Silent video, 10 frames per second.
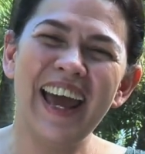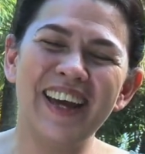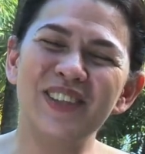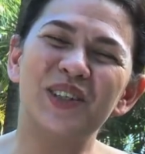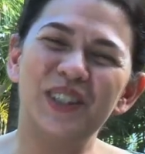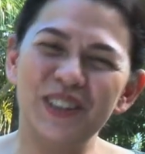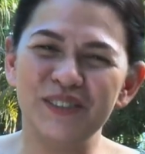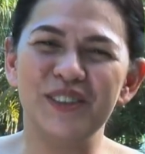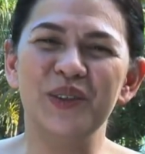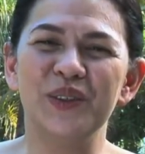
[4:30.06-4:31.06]
and all the
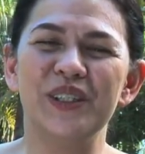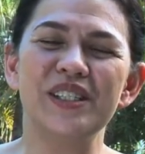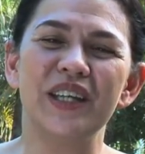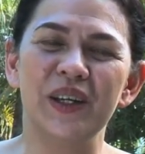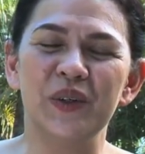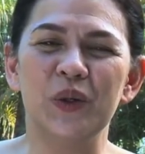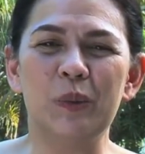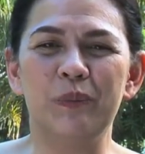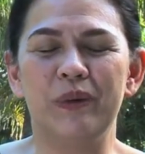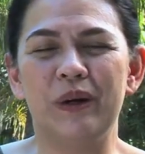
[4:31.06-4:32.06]
viewers, I
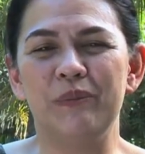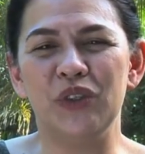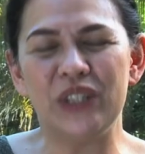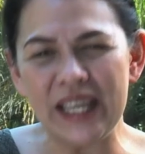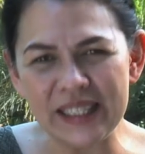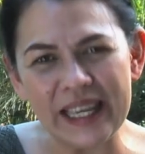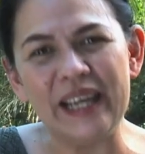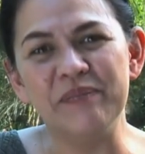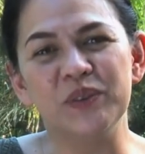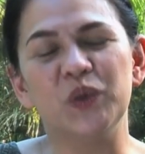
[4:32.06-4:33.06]
hope you take
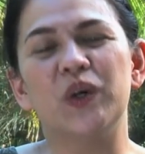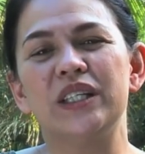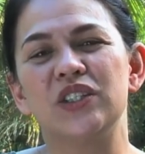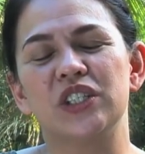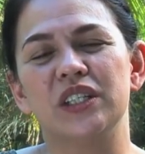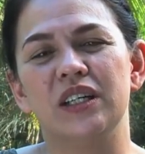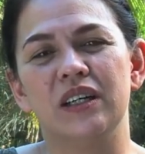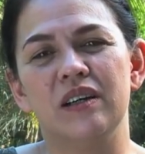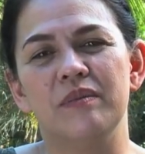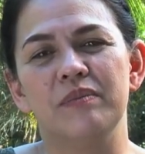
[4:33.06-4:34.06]
time to watch
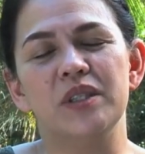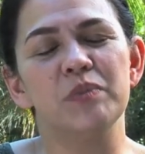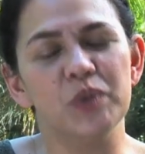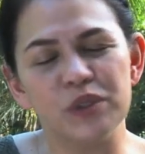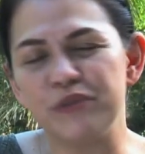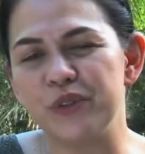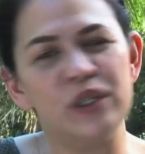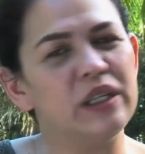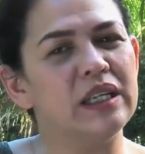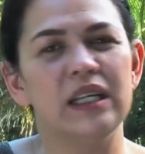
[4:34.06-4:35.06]
this
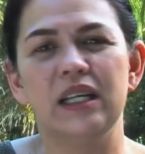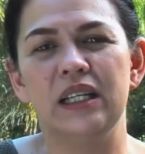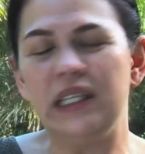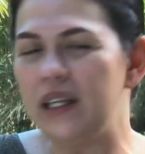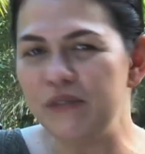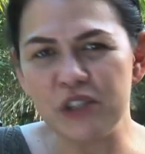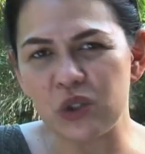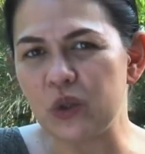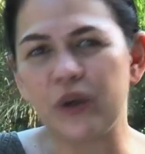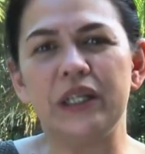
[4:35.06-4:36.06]
beautiful love
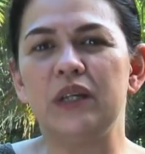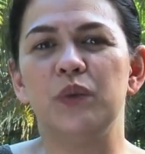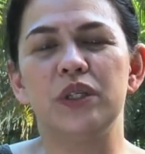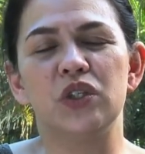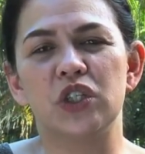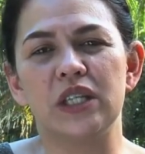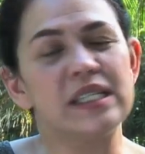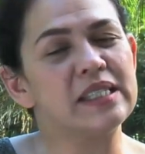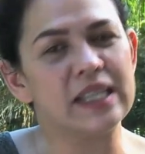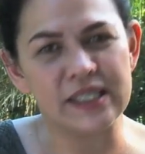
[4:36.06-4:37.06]
story, which
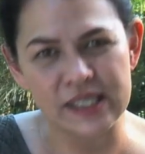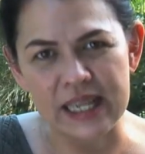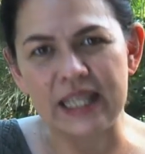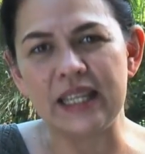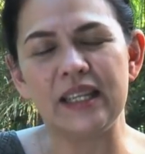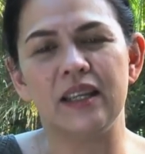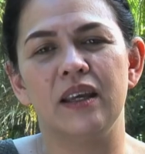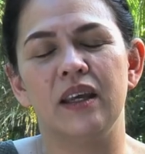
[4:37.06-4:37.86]
is Dagsin.